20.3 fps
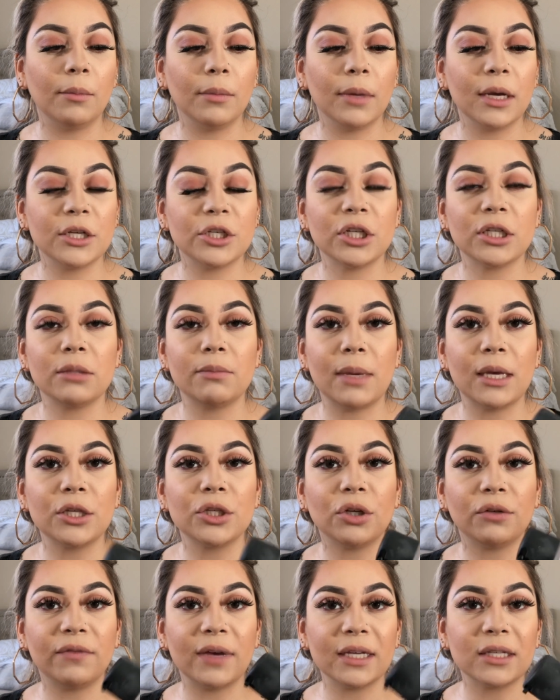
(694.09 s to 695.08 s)
It just makes
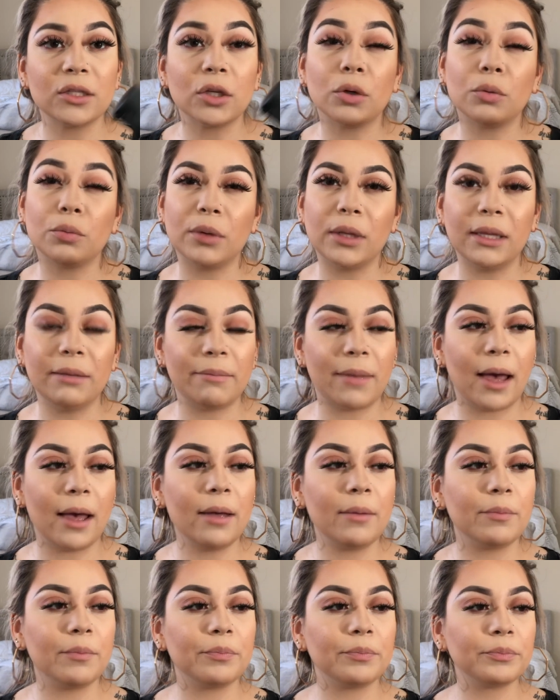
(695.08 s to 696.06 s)
your face look really
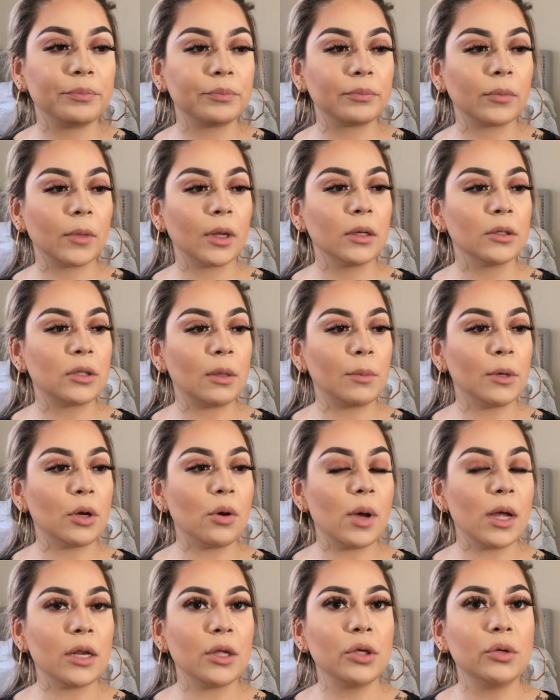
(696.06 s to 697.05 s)
matte. So I'm gonna go
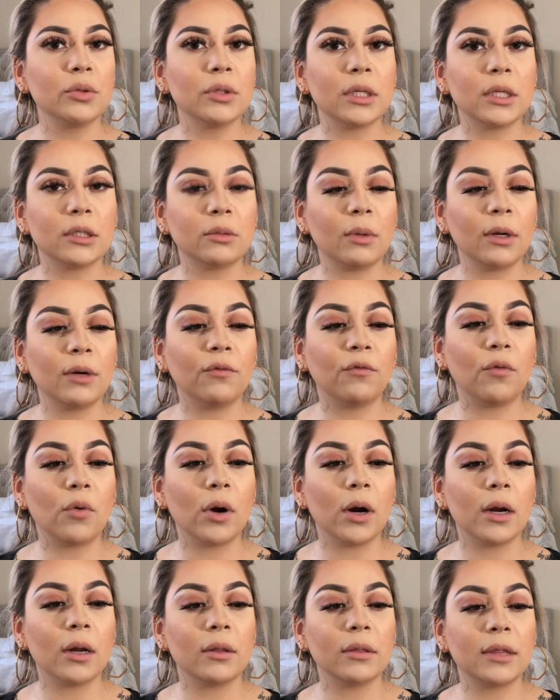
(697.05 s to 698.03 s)
ahead and use this one
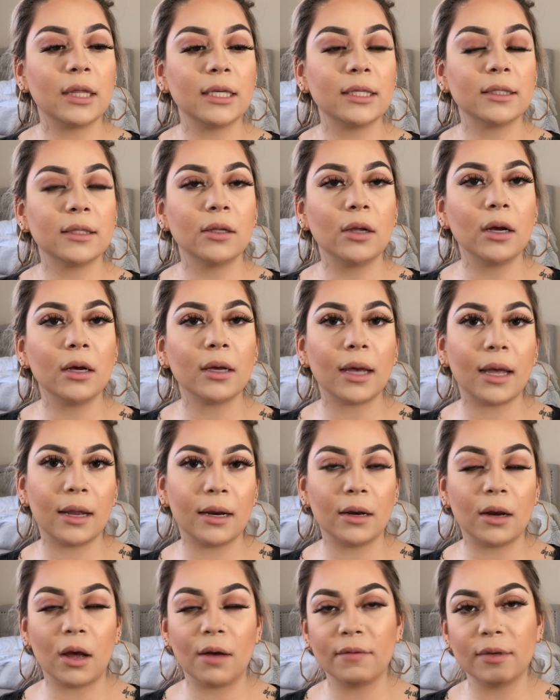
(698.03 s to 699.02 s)
for this look,
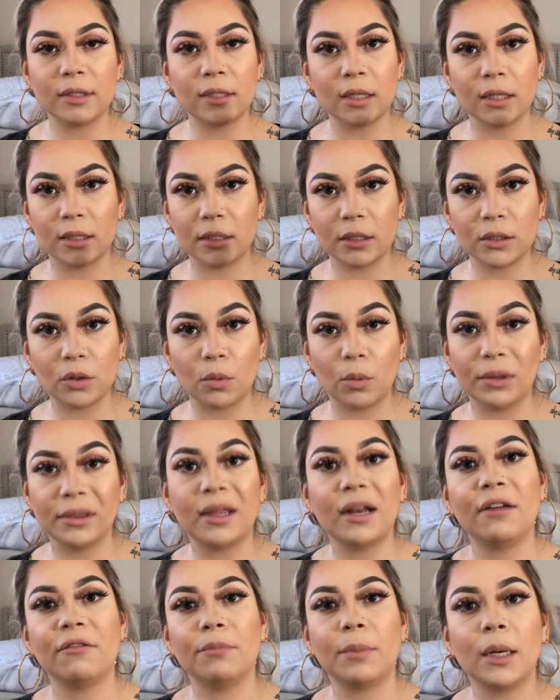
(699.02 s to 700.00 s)
and obviously this is the one
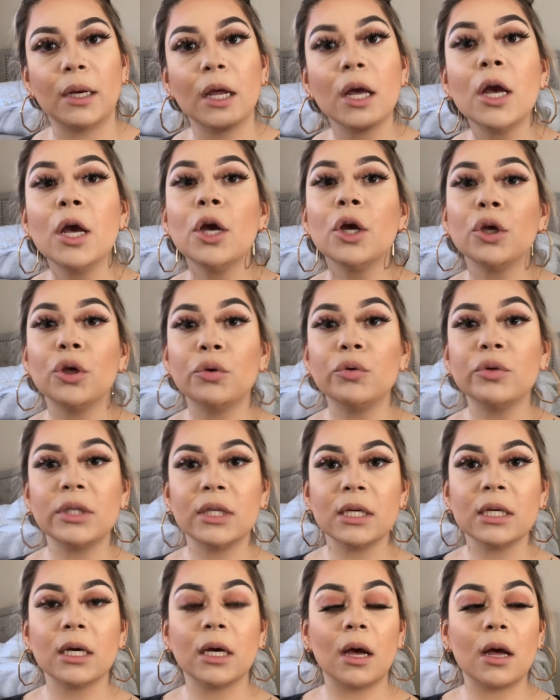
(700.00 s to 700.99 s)
that I've been
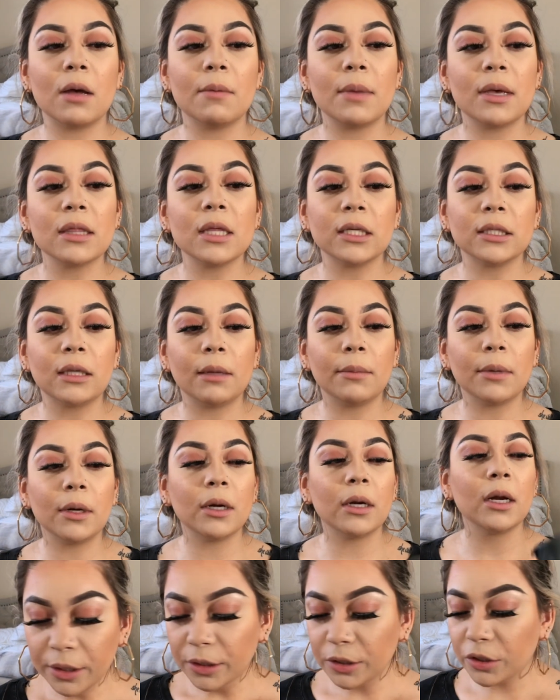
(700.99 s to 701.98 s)
using in the
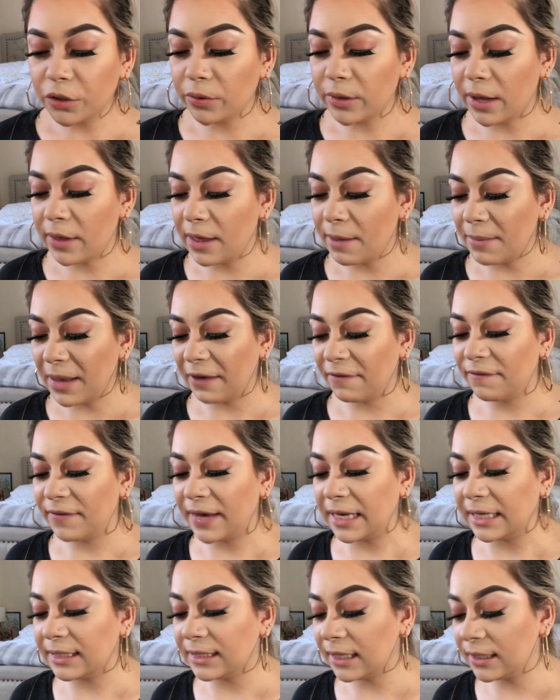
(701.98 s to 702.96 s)
summer. So now that my
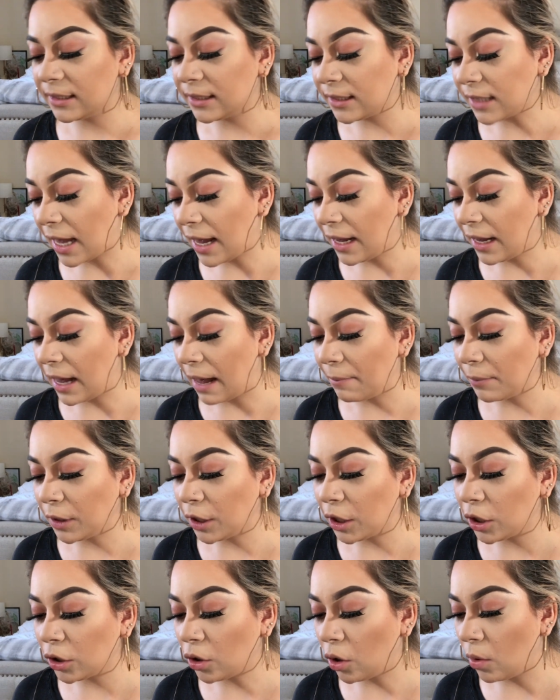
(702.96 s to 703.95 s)
face is set, I'm
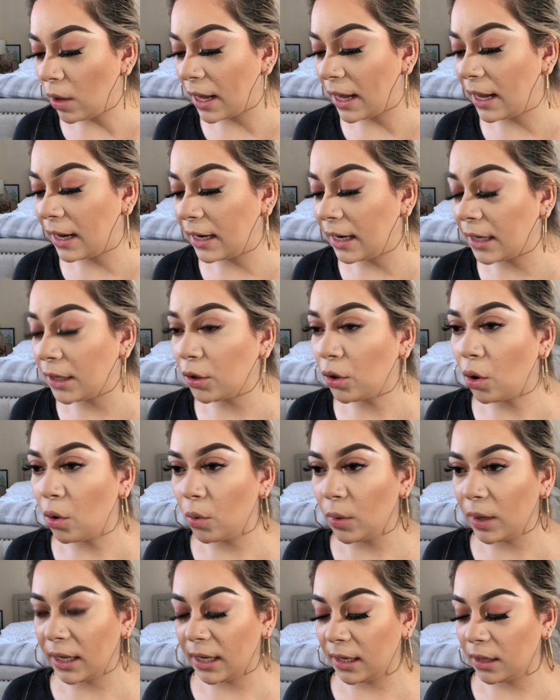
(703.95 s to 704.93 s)
gonna go ahead and
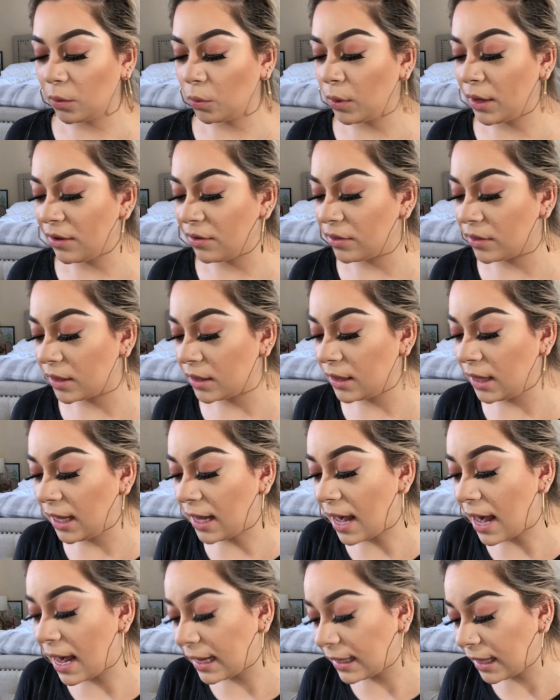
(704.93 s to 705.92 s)
go in with the
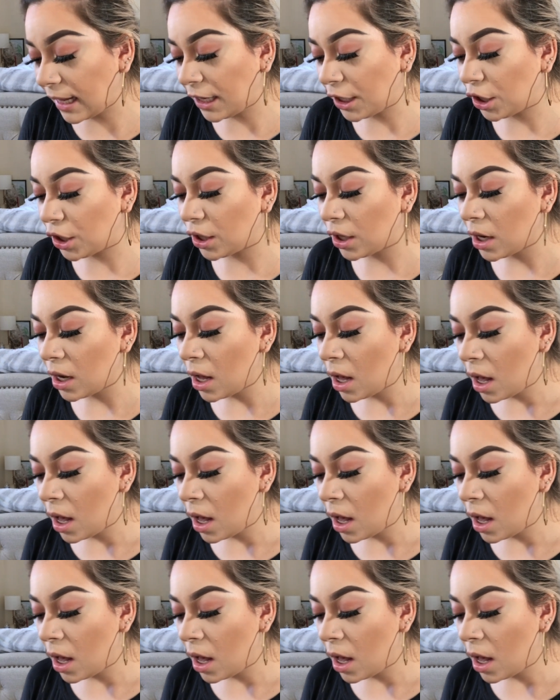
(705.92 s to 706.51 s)
highlighter.